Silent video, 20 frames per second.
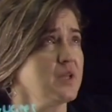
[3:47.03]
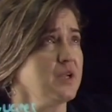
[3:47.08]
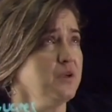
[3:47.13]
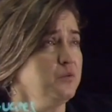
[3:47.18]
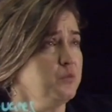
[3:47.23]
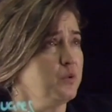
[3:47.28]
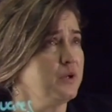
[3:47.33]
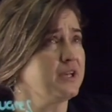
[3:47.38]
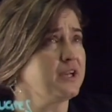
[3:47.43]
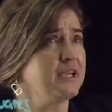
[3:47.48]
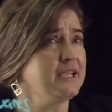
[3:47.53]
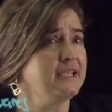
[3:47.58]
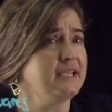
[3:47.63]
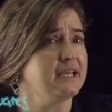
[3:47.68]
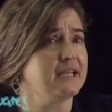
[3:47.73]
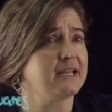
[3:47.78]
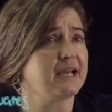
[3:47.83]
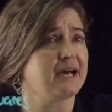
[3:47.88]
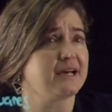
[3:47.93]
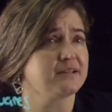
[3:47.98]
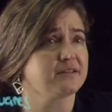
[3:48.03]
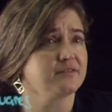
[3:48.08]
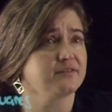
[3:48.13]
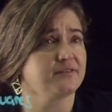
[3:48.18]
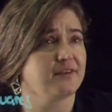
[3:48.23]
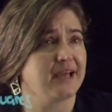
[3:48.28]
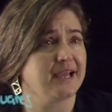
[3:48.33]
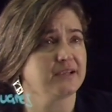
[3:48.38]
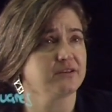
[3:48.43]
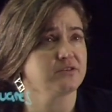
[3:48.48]
What I get out of
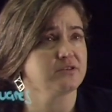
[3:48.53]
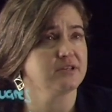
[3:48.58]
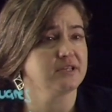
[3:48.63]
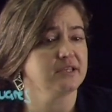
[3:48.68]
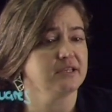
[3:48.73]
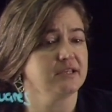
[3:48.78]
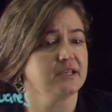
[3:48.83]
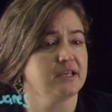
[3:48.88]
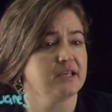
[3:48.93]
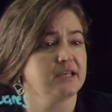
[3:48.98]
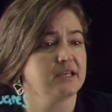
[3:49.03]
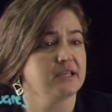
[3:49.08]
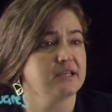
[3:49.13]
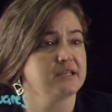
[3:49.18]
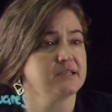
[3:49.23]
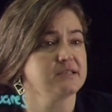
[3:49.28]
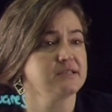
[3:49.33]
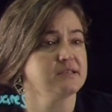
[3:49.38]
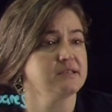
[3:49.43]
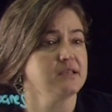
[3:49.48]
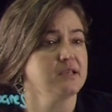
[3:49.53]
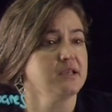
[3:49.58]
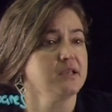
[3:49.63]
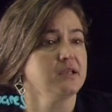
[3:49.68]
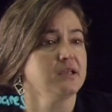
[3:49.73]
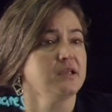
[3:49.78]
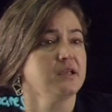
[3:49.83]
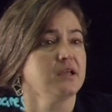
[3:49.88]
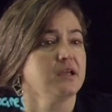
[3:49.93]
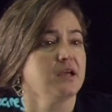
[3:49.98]
factoring is
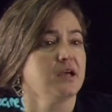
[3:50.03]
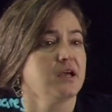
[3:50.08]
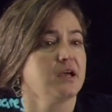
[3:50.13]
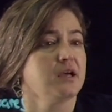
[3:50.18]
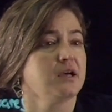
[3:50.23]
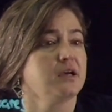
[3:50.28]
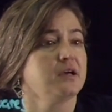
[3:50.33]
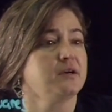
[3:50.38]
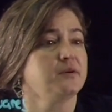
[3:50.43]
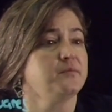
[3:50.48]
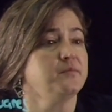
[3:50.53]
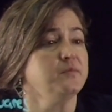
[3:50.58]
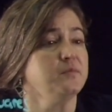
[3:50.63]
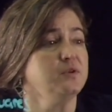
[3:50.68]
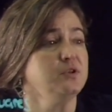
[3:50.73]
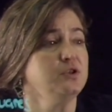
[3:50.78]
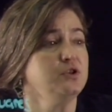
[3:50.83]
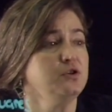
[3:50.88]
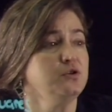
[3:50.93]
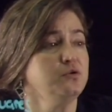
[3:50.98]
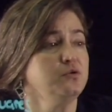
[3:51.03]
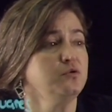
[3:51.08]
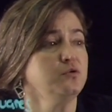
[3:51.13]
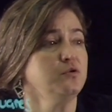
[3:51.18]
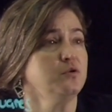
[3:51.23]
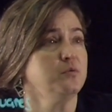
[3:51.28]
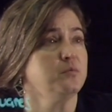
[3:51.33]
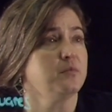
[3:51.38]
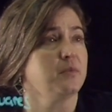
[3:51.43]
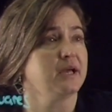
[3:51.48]

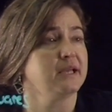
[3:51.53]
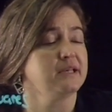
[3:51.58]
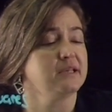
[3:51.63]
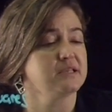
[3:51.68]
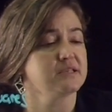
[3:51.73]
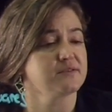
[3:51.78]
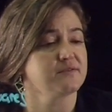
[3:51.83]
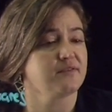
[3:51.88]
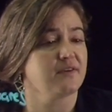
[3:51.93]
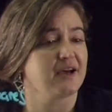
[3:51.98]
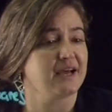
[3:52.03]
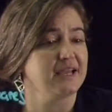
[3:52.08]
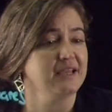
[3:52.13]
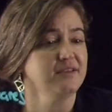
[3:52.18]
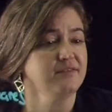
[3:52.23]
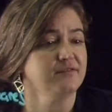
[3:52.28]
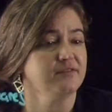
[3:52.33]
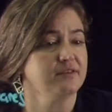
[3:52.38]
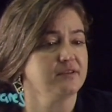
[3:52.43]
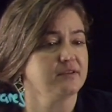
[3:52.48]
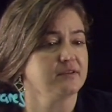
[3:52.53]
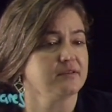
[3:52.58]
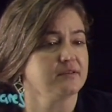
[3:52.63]
u minus 5